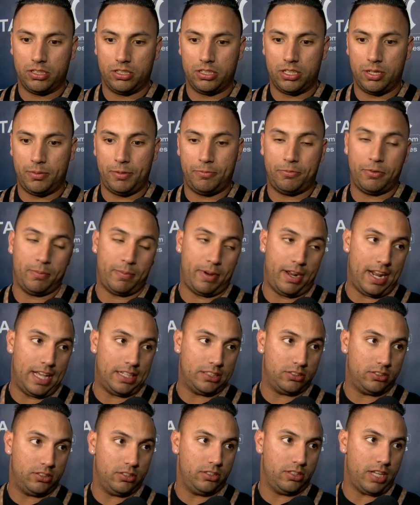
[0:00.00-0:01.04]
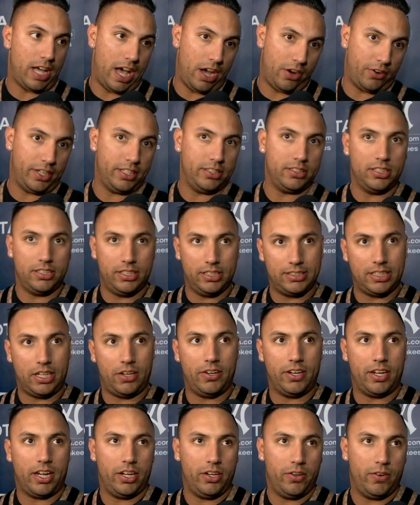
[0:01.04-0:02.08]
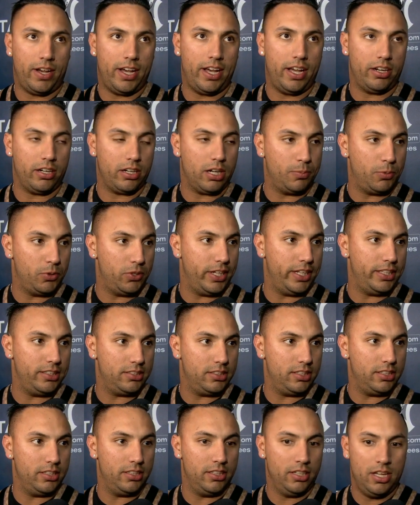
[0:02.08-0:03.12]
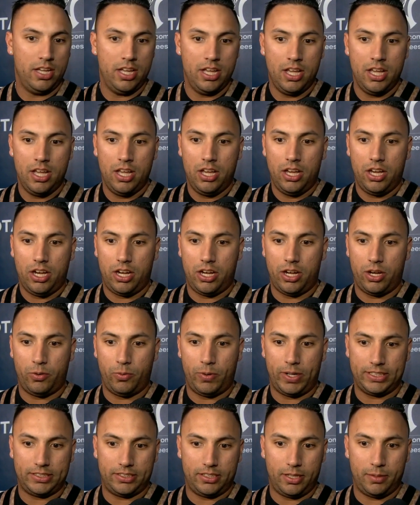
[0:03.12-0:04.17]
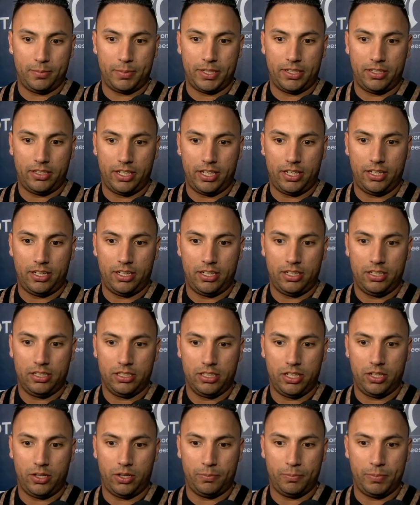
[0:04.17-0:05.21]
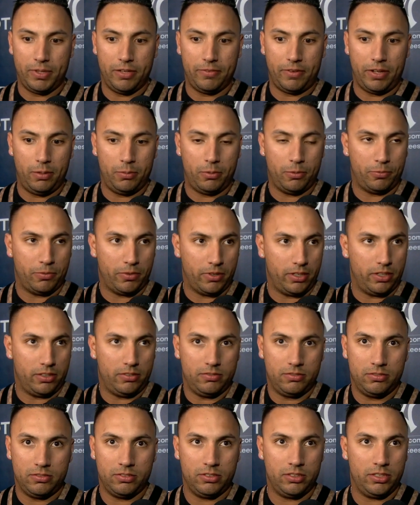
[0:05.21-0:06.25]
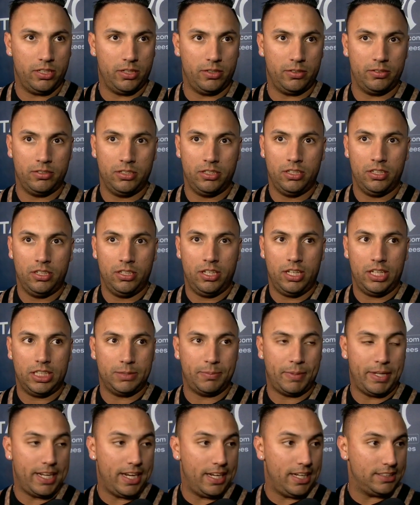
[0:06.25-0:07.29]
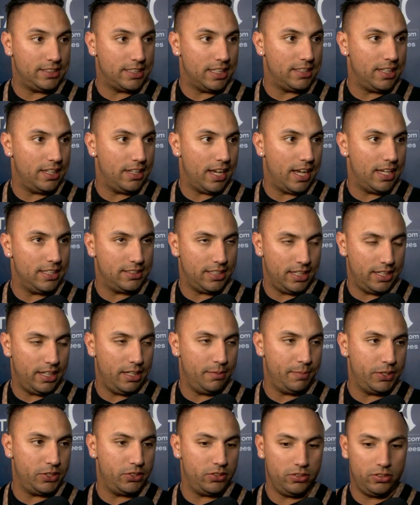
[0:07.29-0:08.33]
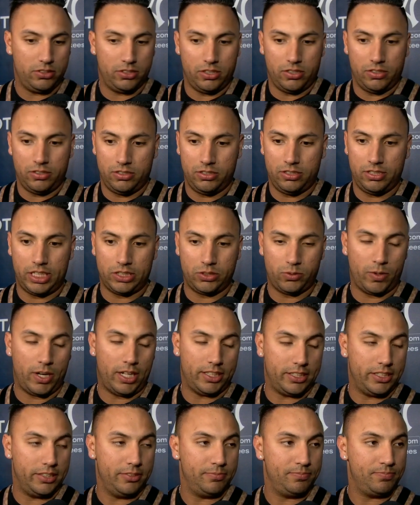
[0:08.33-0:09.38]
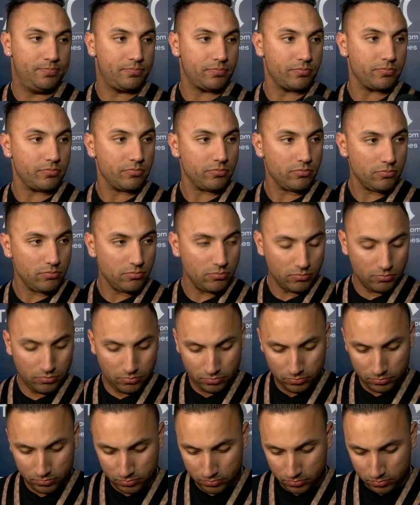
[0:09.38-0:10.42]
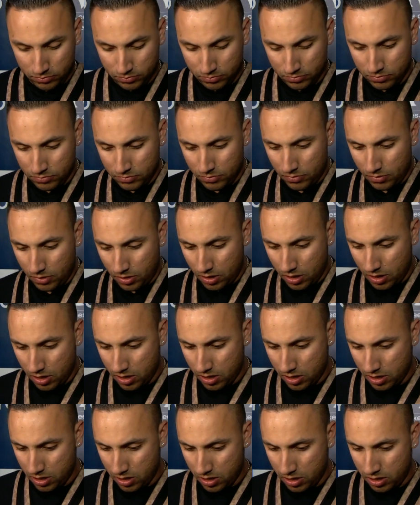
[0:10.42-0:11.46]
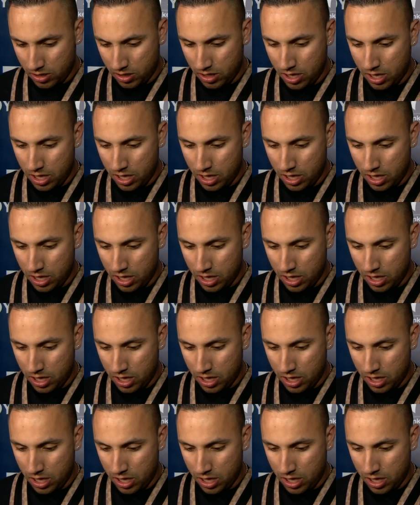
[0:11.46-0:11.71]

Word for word: coming from my last outing to this outing, I knew I had a couple of days to uh, rest up and, and, you know, be available for, you know, as many innings as they, as they need me to. So that's what I did. What in particular was working for you tonight?